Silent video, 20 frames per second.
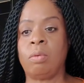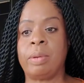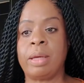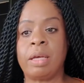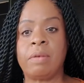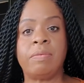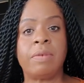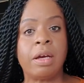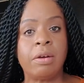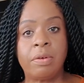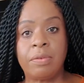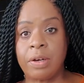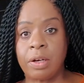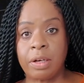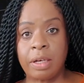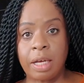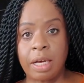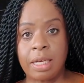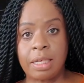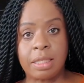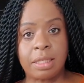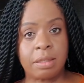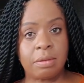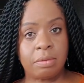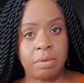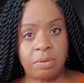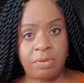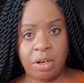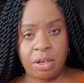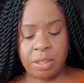very, very nice,
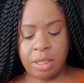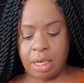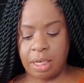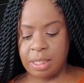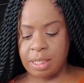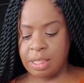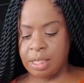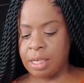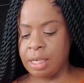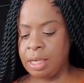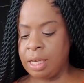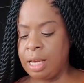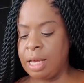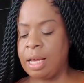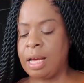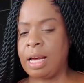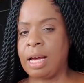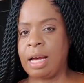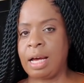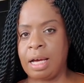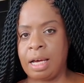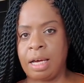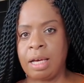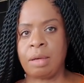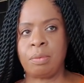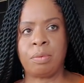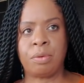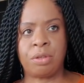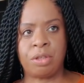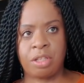very tasty, I
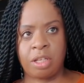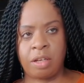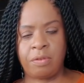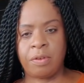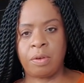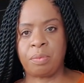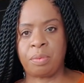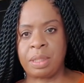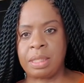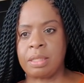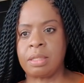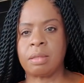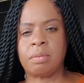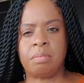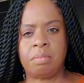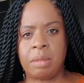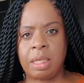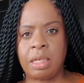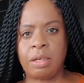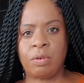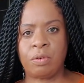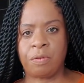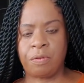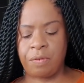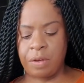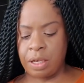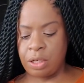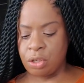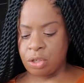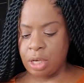would serve it with some meat or
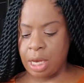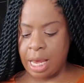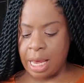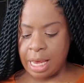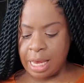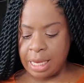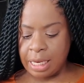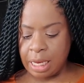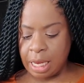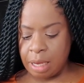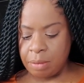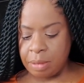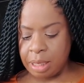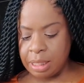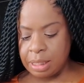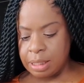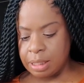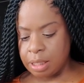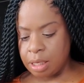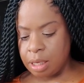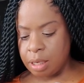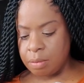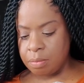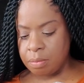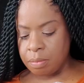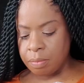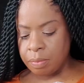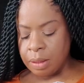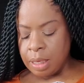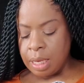fish. And I made some
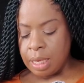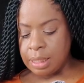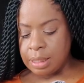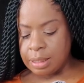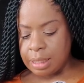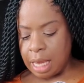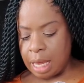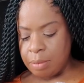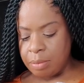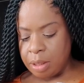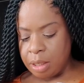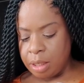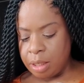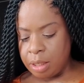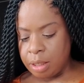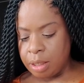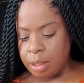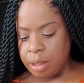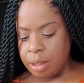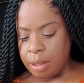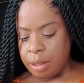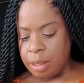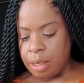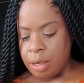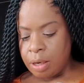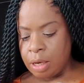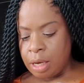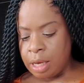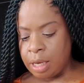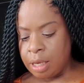salmon
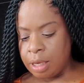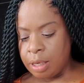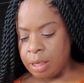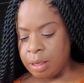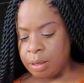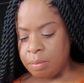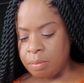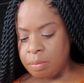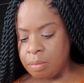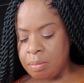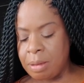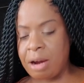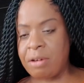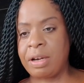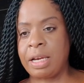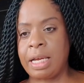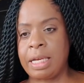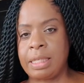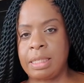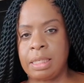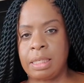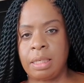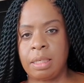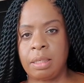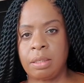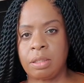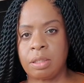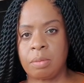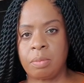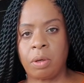marinated in
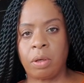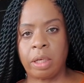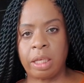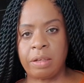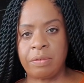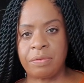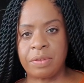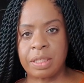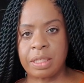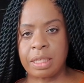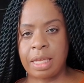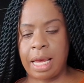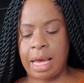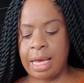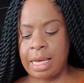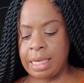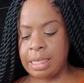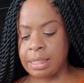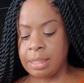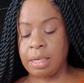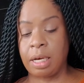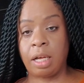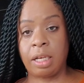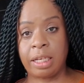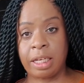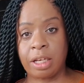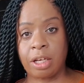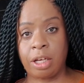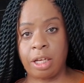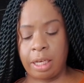some olives and garlic
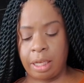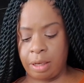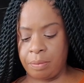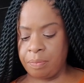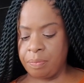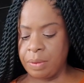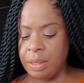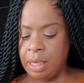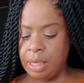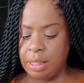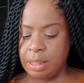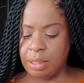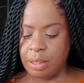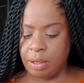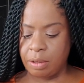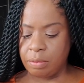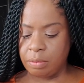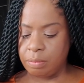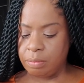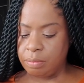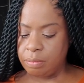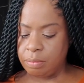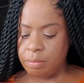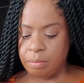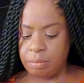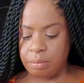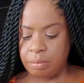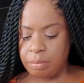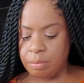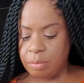earlier. So
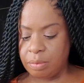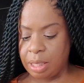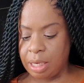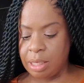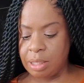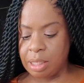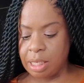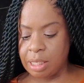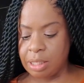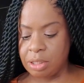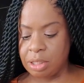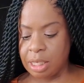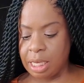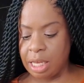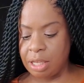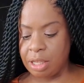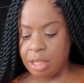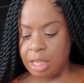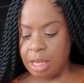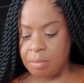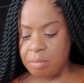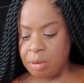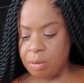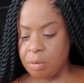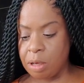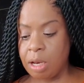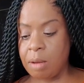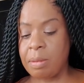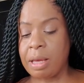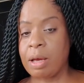I think together they're going to
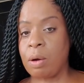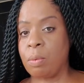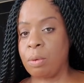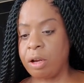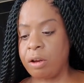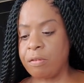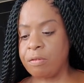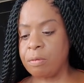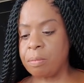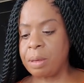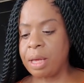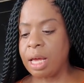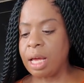make a wonderful pair.